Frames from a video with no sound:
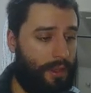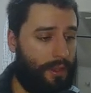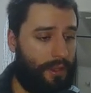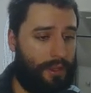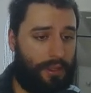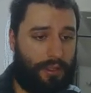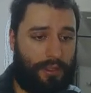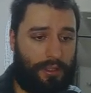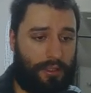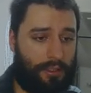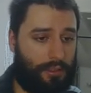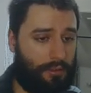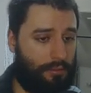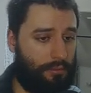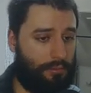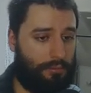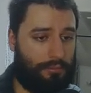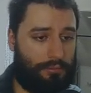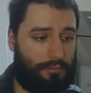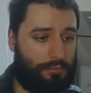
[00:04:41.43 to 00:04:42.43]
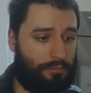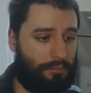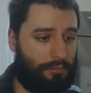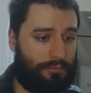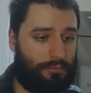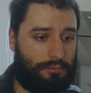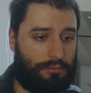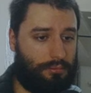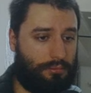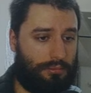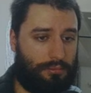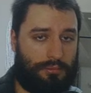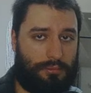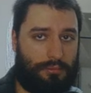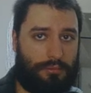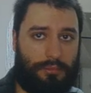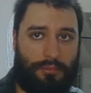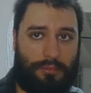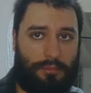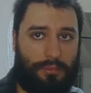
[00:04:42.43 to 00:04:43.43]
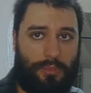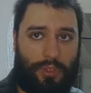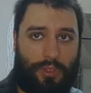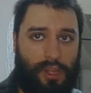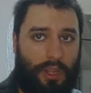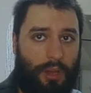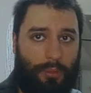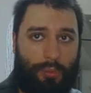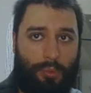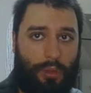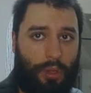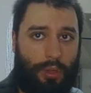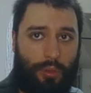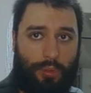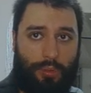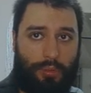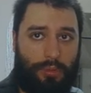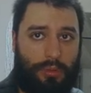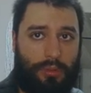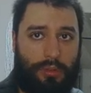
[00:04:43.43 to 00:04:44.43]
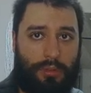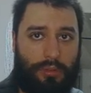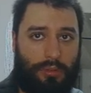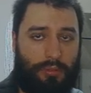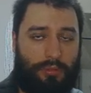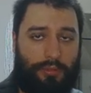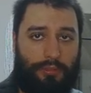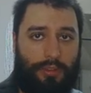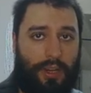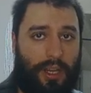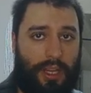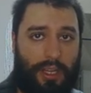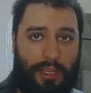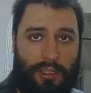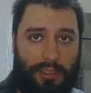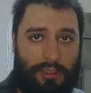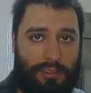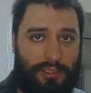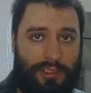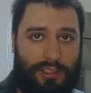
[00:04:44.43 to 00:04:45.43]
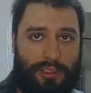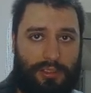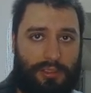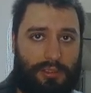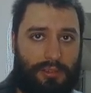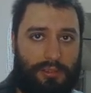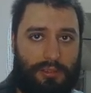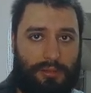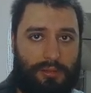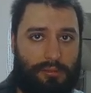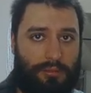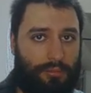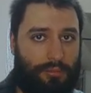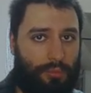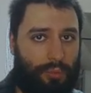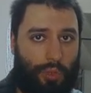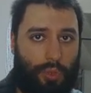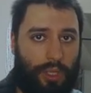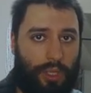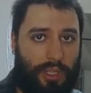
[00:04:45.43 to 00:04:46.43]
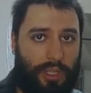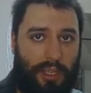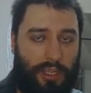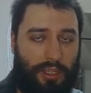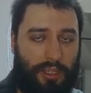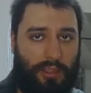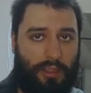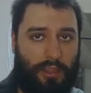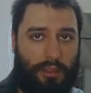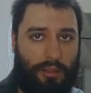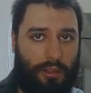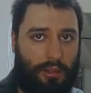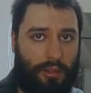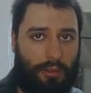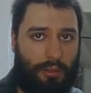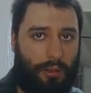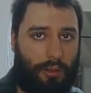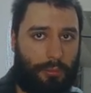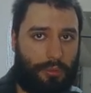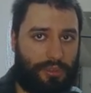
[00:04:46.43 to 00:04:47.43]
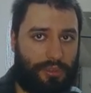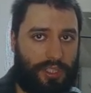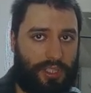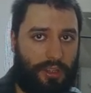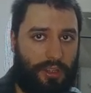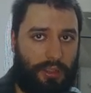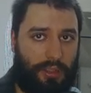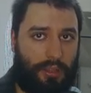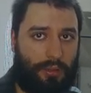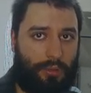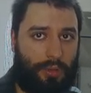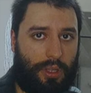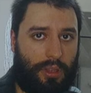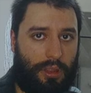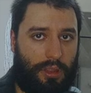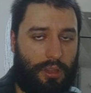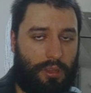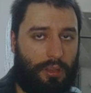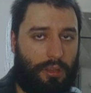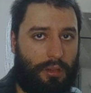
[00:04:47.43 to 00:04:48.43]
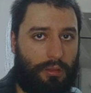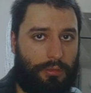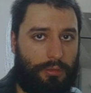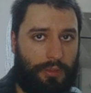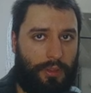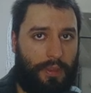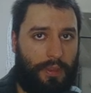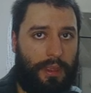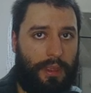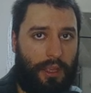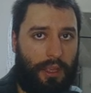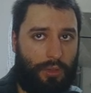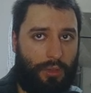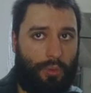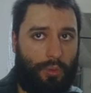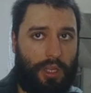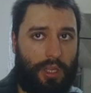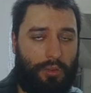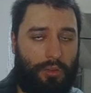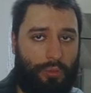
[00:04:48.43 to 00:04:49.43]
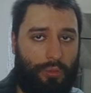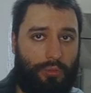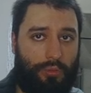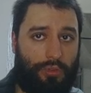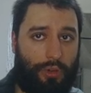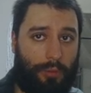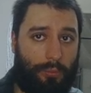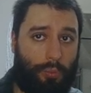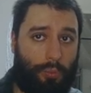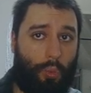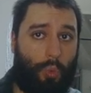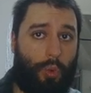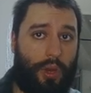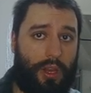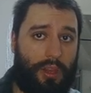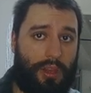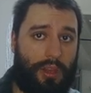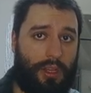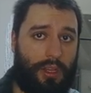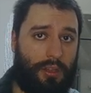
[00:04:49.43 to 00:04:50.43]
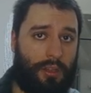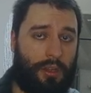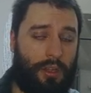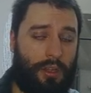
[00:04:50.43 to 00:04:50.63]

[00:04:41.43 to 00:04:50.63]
um, downloads, files, really anything, uh, almost anything you can think of, you can do from within